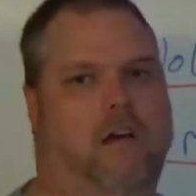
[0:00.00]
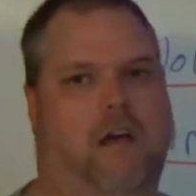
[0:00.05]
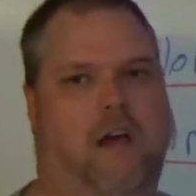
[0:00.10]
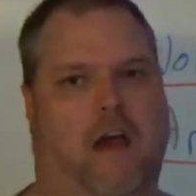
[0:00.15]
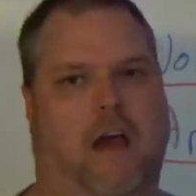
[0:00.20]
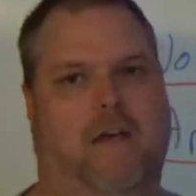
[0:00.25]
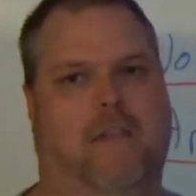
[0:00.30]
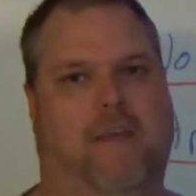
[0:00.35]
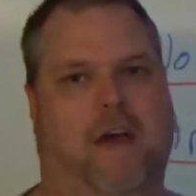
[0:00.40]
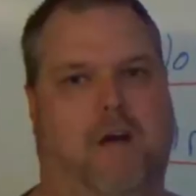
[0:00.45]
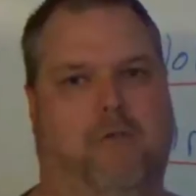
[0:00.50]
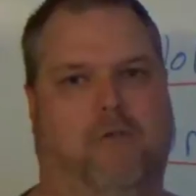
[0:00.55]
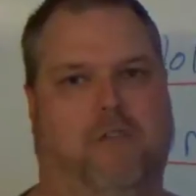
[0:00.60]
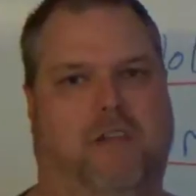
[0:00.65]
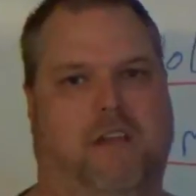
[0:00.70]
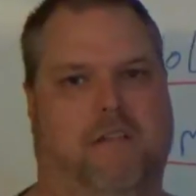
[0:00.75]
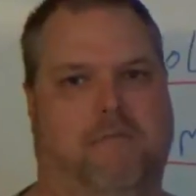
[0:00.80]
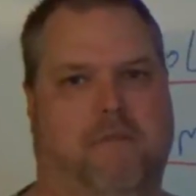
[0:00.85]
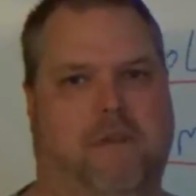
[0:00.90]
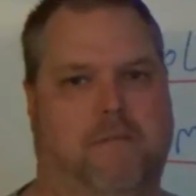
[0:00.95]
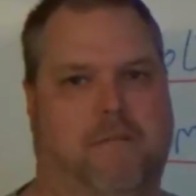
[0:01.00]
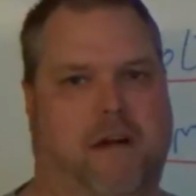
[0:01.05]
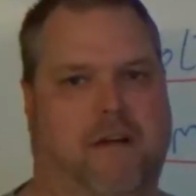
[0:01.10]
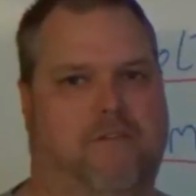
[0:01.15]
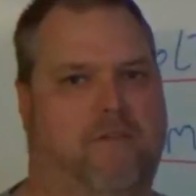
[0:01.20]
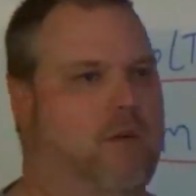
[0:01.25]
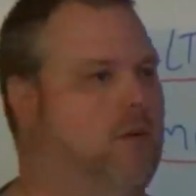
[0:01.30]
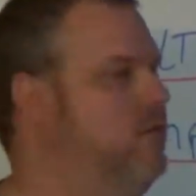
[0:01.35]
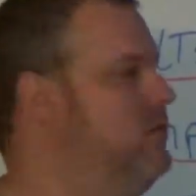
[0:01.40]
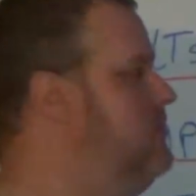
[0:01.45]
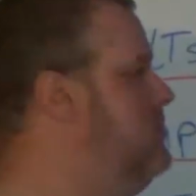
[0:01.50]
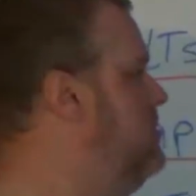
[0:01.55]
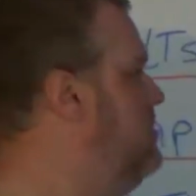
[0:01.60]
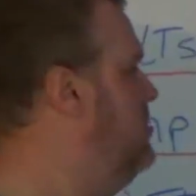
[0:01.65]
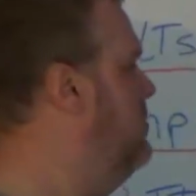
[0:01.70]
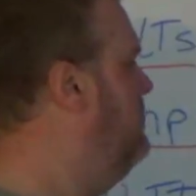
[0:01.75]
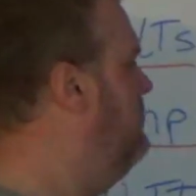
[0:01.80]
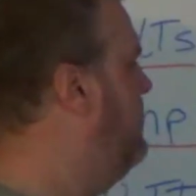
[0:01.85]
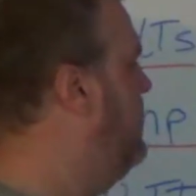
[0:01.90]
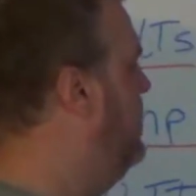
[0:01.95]
and that would give me my
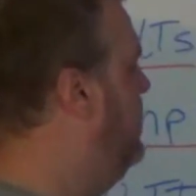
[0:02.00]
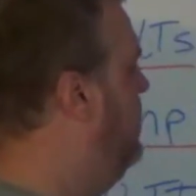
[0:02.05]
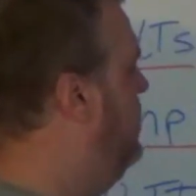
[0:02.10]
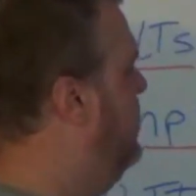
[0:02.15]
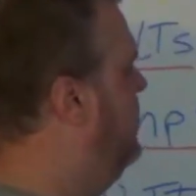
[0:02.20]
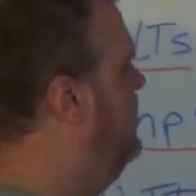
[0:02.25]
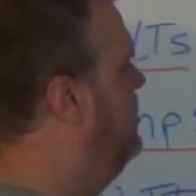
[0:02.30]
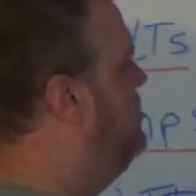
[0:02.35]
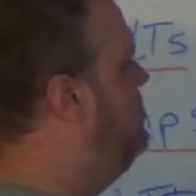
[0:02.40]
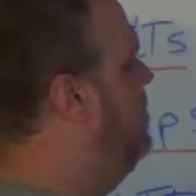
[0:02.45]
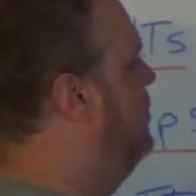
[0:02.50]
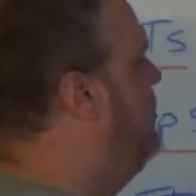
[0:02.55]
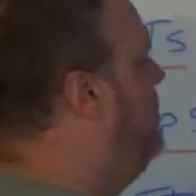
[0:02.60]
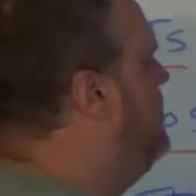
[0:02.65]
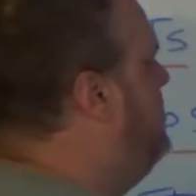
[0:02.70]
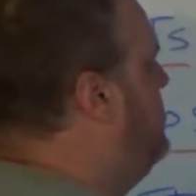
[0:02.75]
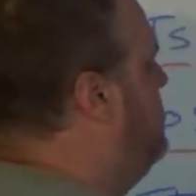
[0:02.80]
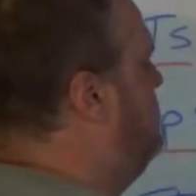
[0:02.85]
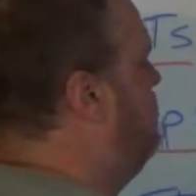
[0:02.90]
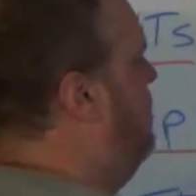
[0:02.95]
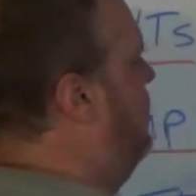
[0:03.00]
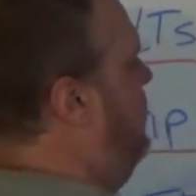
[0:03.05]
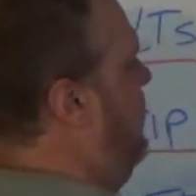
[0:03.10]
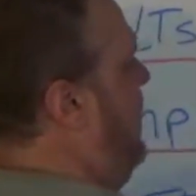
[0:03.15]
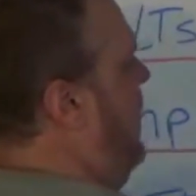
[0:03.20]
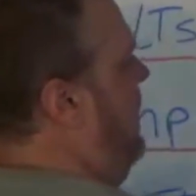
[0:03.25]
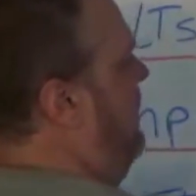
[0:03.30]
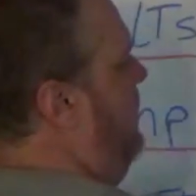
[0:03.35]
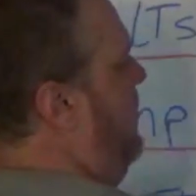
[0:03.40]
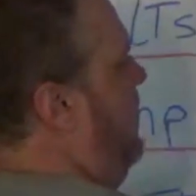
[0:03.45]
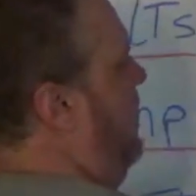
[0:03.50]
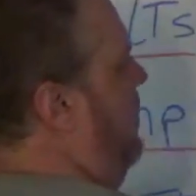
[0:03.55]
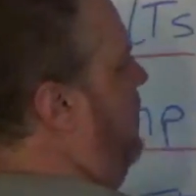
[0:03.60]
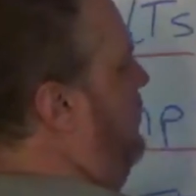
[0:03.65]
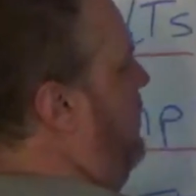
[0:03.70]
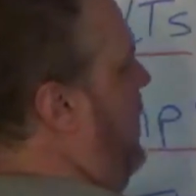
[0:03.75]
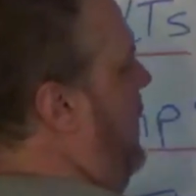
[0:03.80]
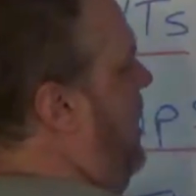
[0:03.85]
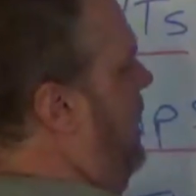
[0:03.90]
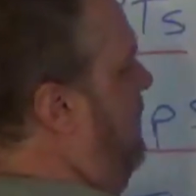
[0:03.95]
volts. So this is what we have here.
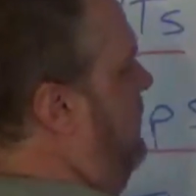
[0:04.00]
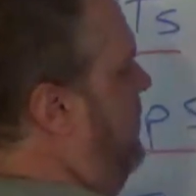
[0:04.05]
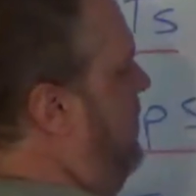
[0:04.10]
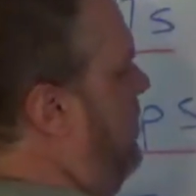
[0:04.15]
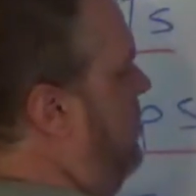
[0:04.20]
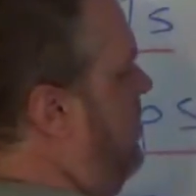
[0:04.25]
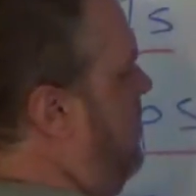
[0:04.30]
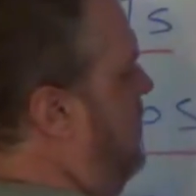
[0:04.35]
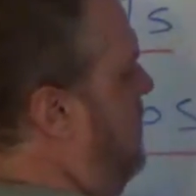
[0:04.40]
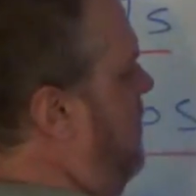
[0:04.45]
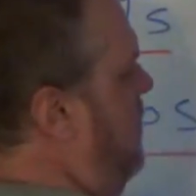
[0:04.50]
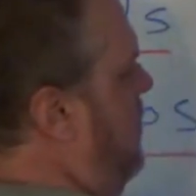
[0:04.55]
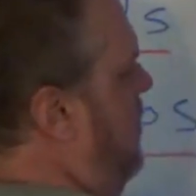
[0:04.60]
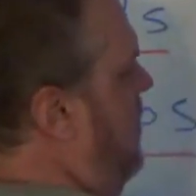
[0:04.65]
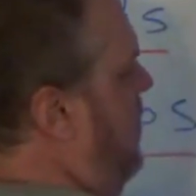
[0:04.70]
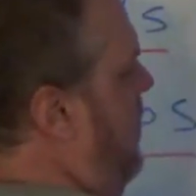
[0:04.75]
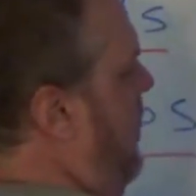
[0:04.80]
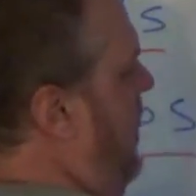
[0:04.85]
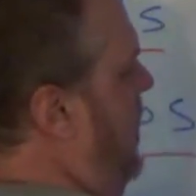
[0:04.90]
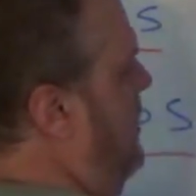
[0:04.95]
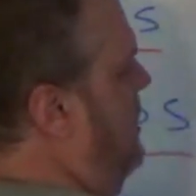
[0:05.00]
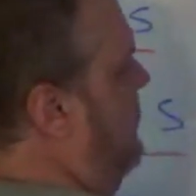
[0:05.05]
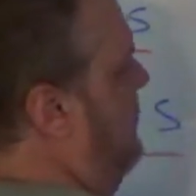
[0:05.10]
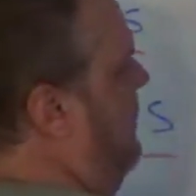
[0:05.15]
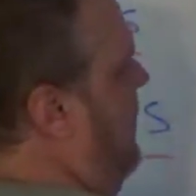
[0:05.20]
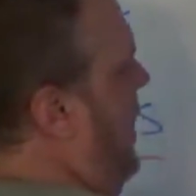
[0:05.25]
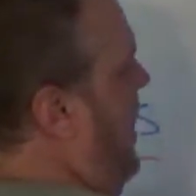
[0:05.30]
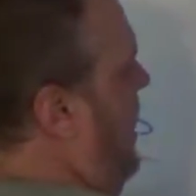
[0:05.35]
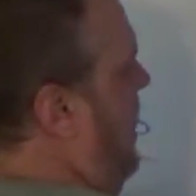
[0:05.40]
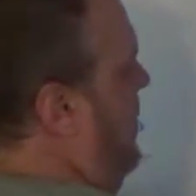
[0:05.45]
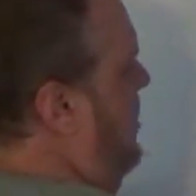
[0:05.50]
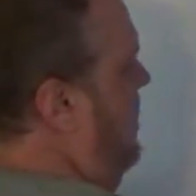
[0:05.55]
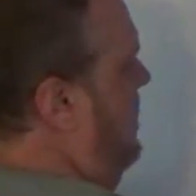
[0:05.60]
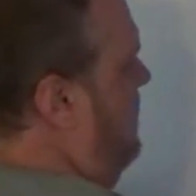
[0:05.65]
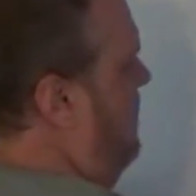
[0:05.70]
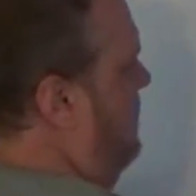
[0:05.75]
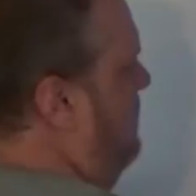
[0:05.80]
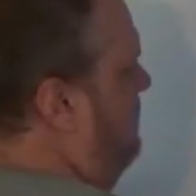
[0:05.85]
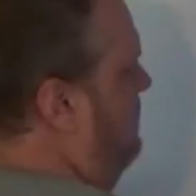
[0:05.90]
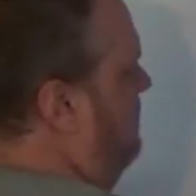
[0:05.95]
We have a divide,
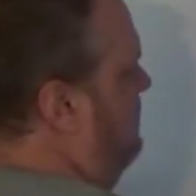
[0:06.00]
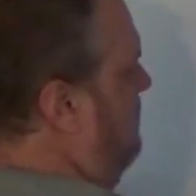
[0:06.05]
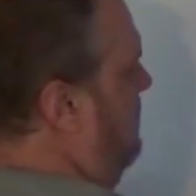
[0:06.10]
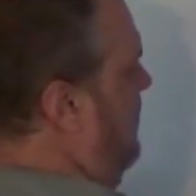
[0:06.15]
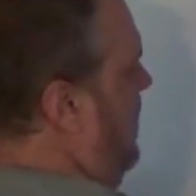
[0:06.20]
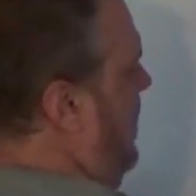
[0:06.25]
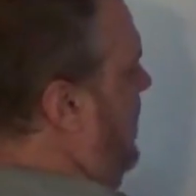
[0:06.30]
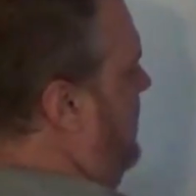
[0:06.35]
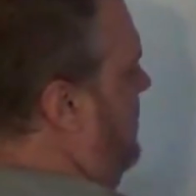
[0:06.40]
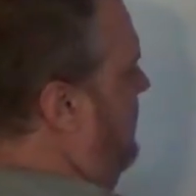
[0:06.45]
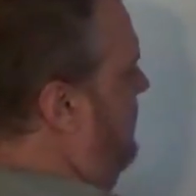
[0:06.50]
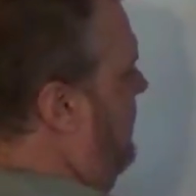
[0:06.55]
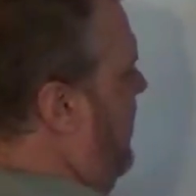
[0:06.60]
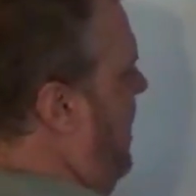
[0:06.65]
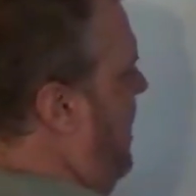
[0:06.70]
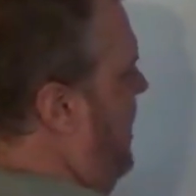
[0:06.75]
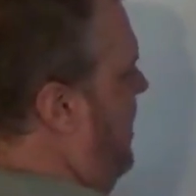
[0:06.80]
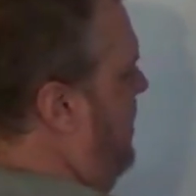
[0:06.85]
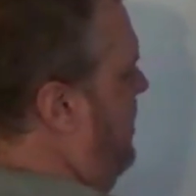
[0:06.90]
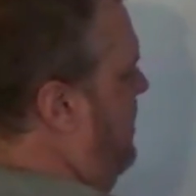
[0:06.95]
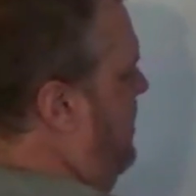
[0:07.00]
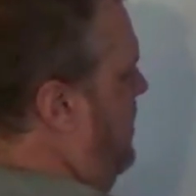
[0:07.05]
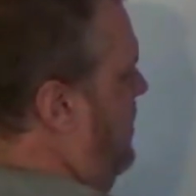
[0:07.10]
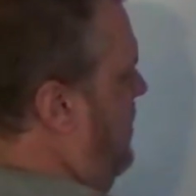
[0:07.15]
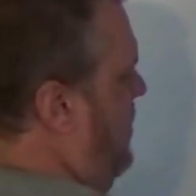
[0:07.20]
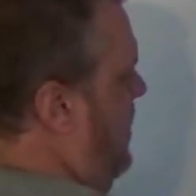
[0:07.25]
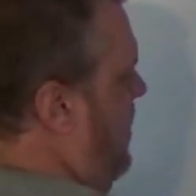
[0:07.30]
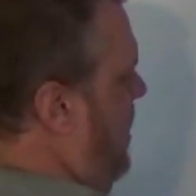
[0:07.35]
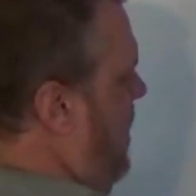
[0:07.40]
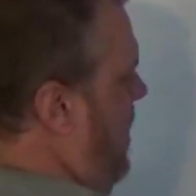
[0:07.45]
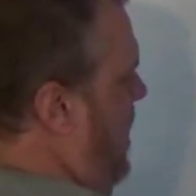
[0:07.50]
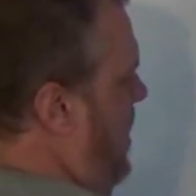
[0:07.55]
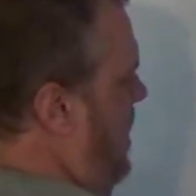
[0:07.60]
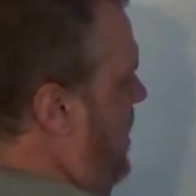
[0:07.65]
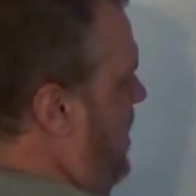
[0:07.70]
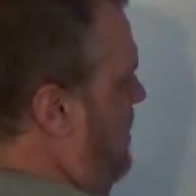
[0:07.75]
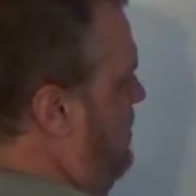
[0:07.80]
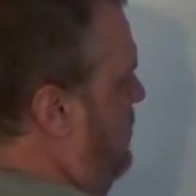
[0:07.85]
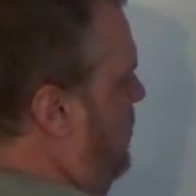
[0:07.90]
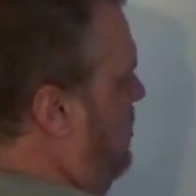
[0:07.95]
and
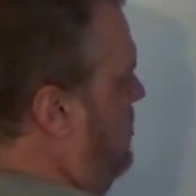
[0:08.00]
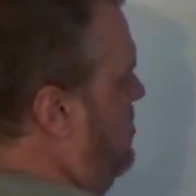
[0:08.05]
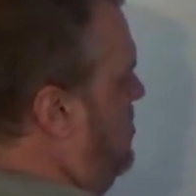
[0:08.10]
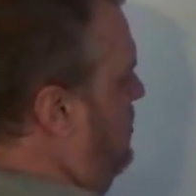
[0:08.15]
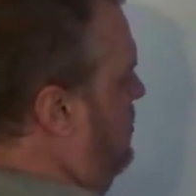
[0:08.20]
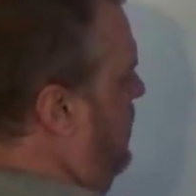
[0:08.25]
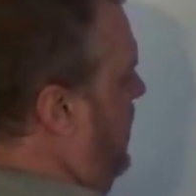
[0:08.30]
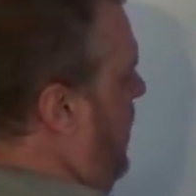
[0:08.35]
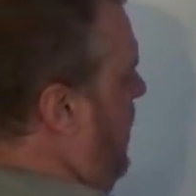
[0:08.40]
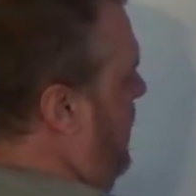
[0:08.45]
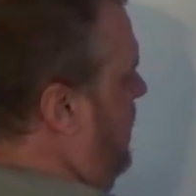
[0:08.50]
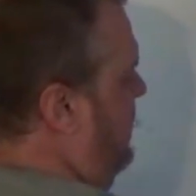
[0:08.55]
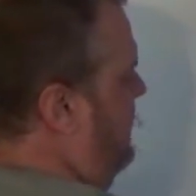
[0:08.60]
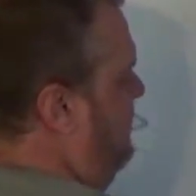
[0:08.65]
a multiply.